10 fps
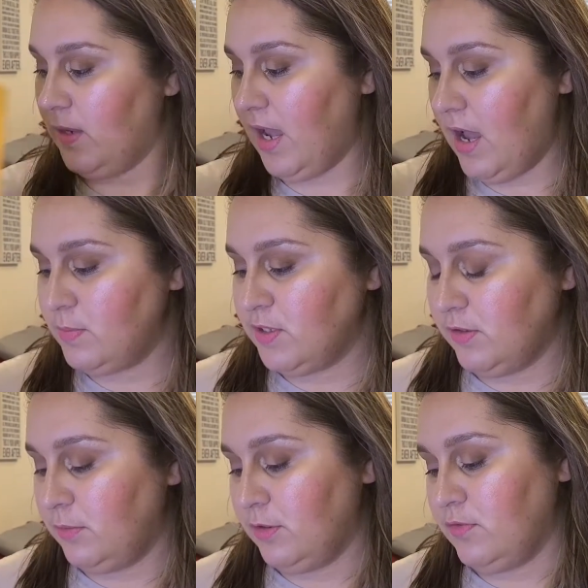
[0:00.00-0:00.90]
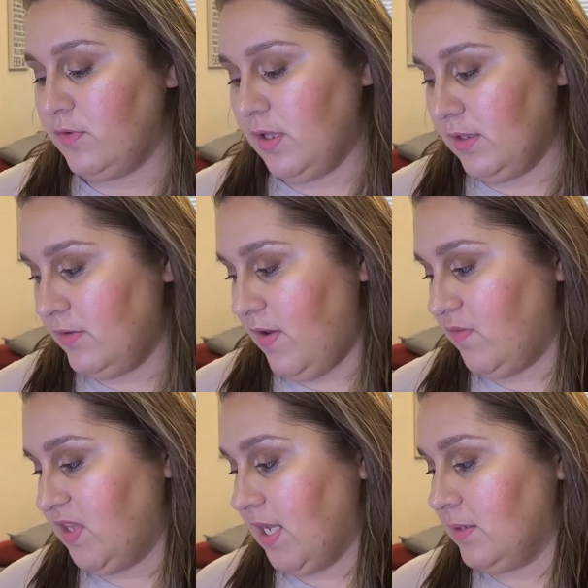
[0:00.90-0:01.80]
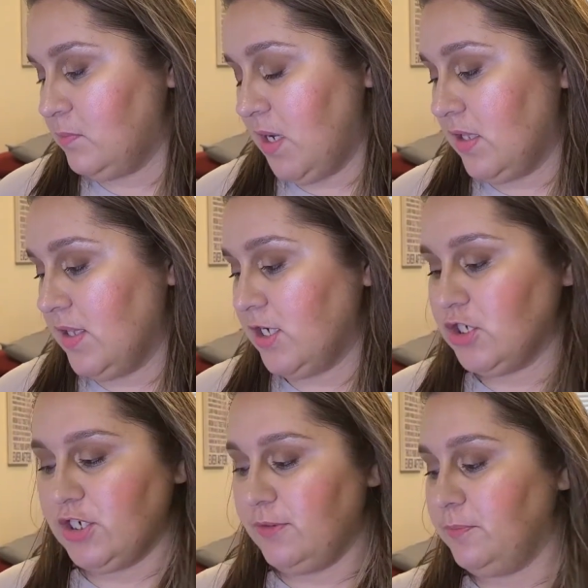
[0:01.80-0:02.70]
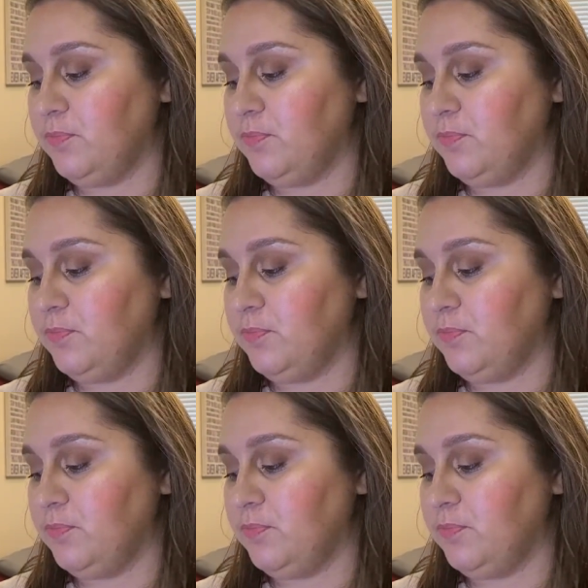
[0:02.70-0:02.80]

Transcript: Absolutely beautiful. I love having that in my collection.